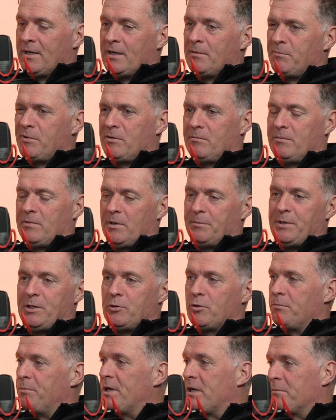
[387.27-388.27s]
But I mean,
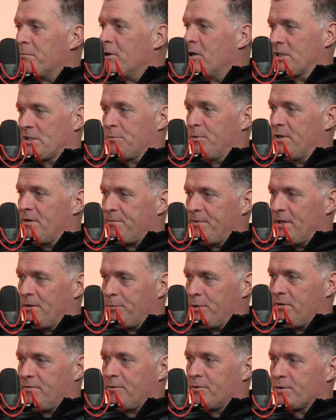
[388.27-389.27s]
you're a million miles away from that
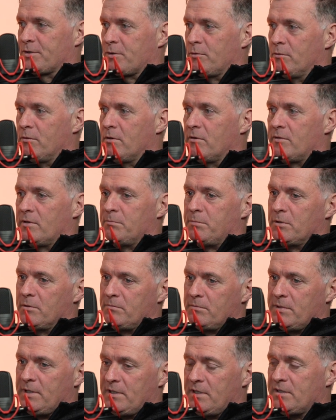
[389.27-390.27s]
when you first go over, but
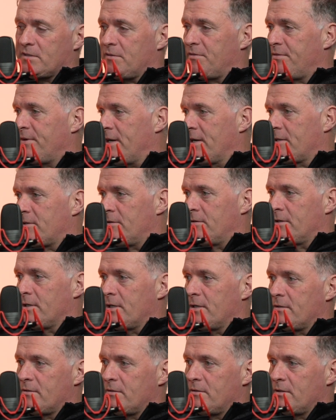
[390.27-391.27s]
it is a factor
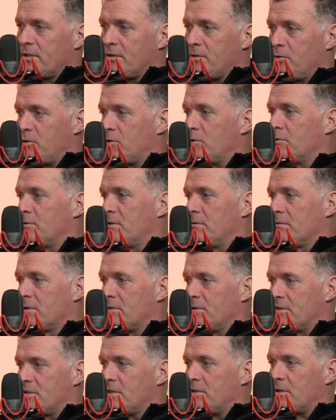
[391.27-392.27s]
that you should
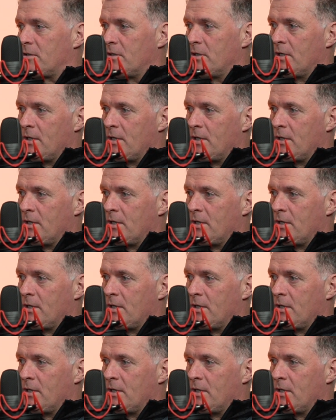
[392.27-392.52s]
consider